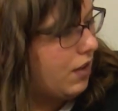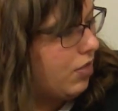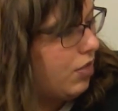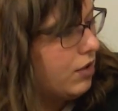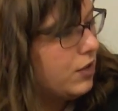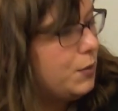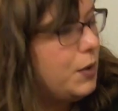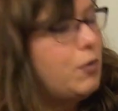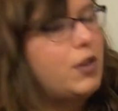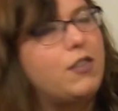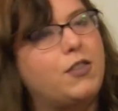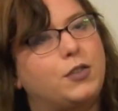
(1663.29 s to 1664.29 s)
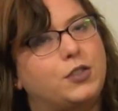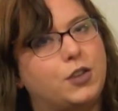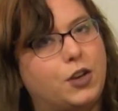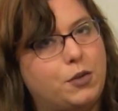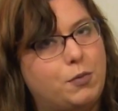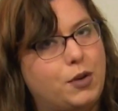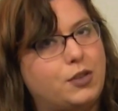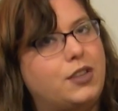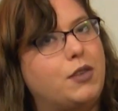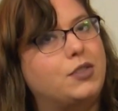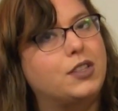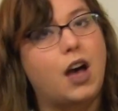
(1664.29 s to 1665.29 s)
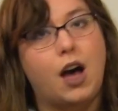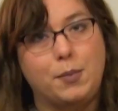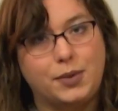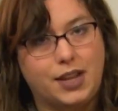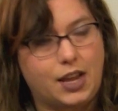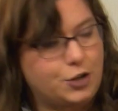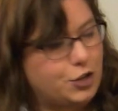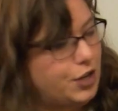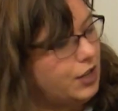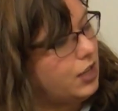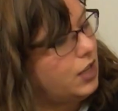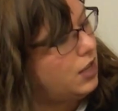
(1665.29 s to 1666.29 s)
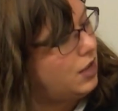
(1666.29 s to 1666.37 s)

It looked to be one of those cookbooks that was combination